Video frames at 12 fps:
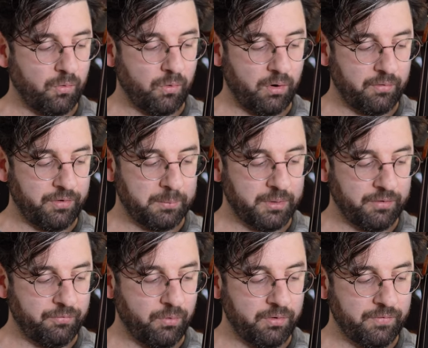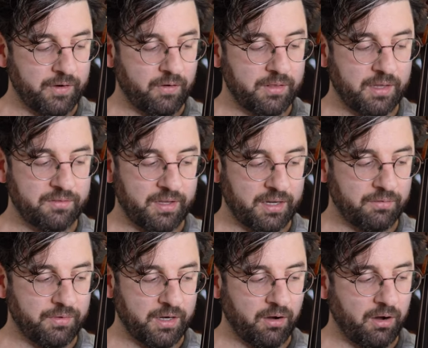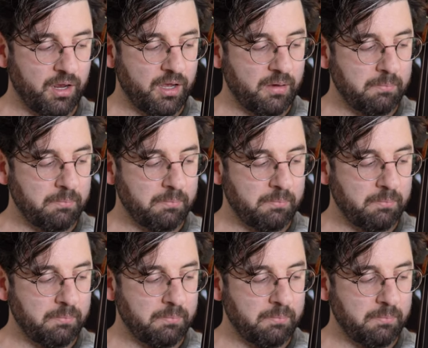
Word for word: or if I play fourth finger and then second finger,